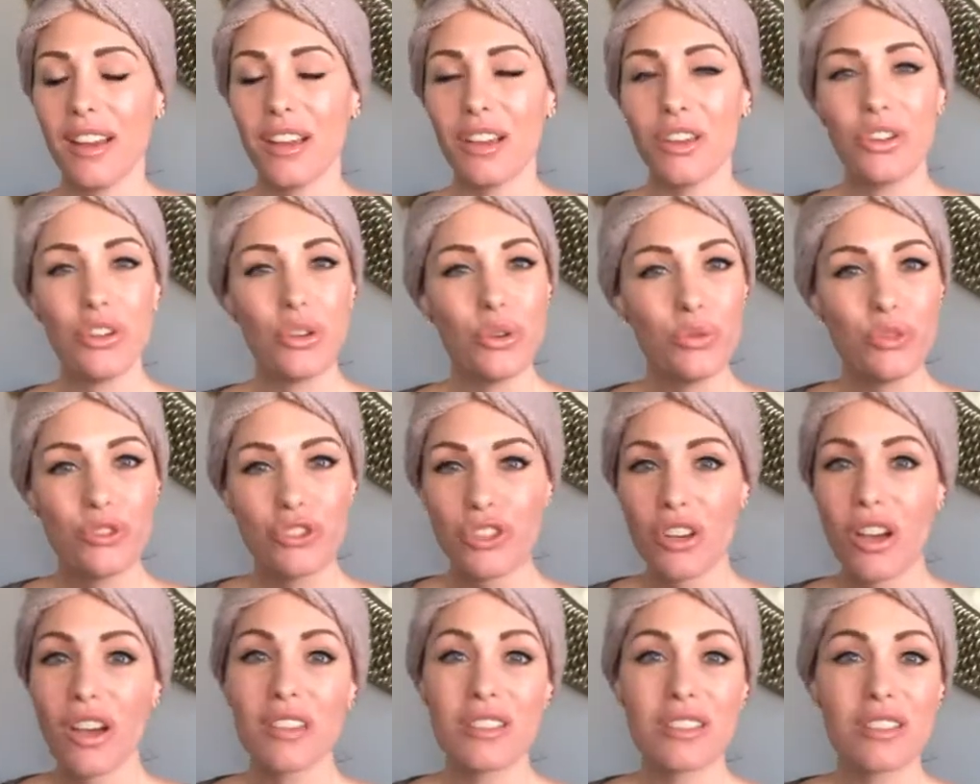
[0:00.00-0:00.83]
You
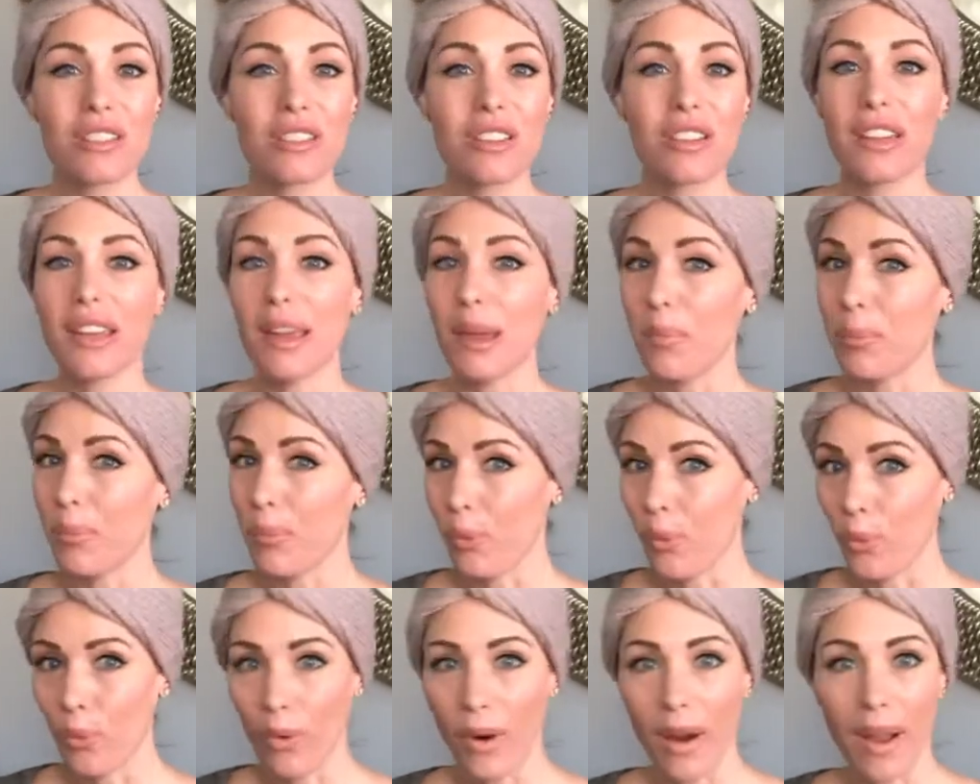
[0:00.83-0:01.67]
just get
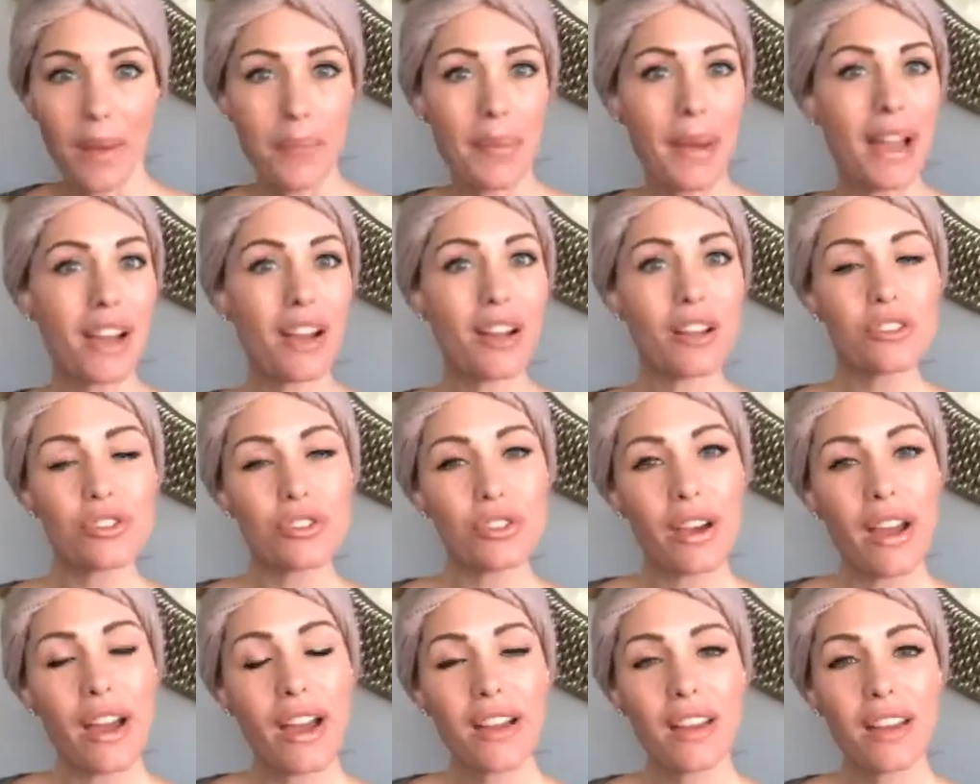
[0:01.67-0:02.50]
right back on
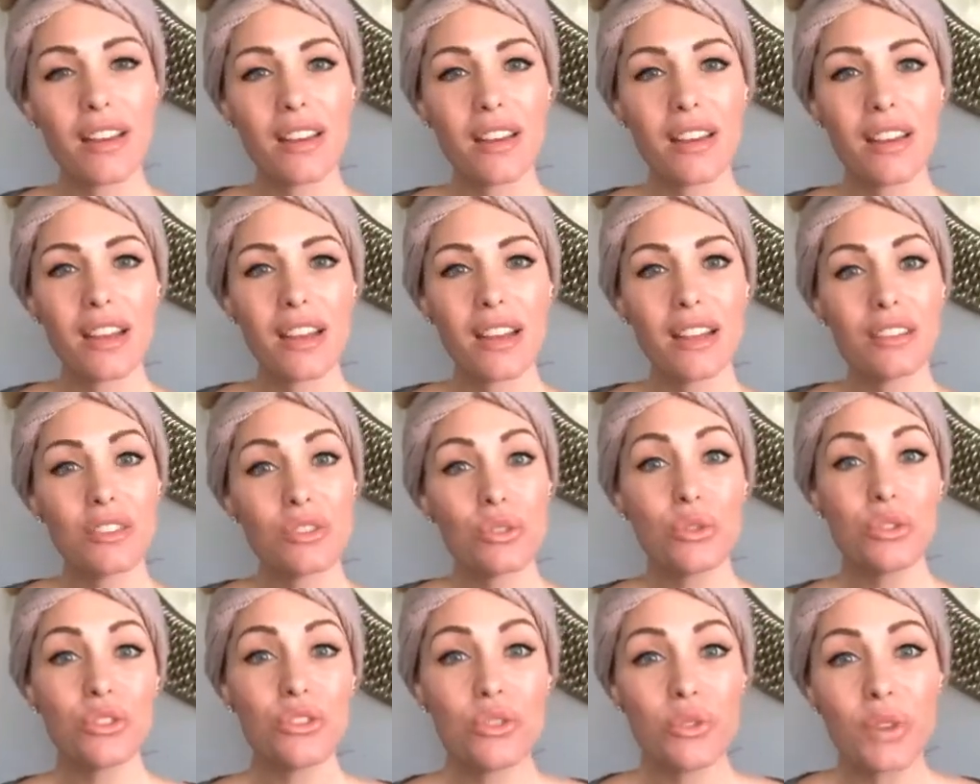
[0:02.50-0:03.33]
track as
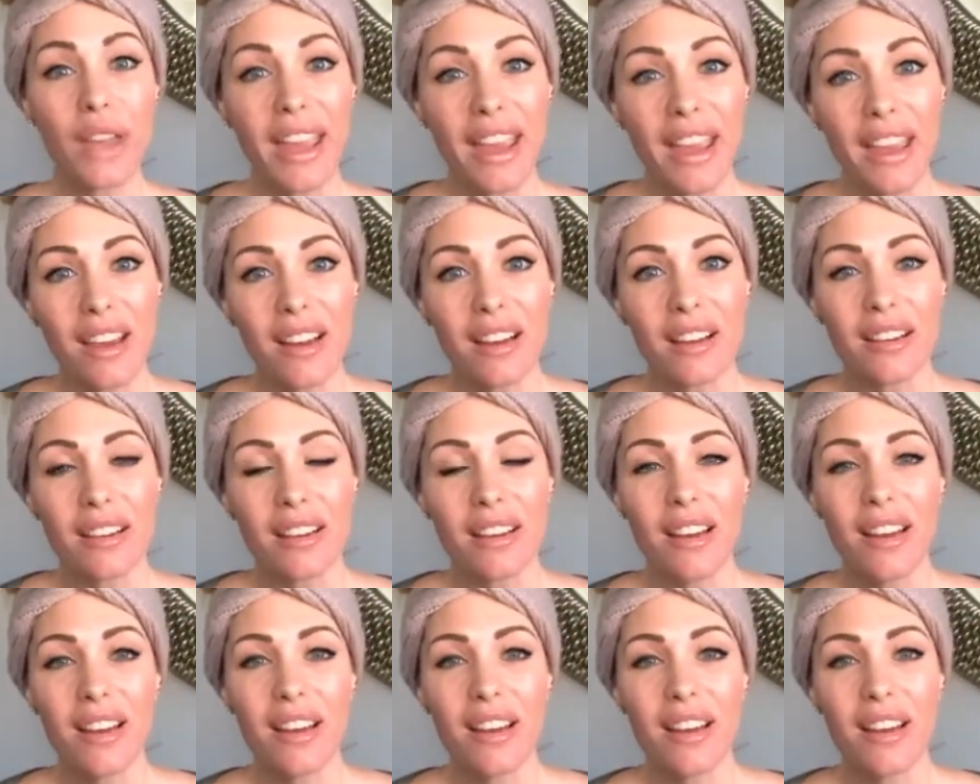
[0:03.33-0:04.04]
soon as you can.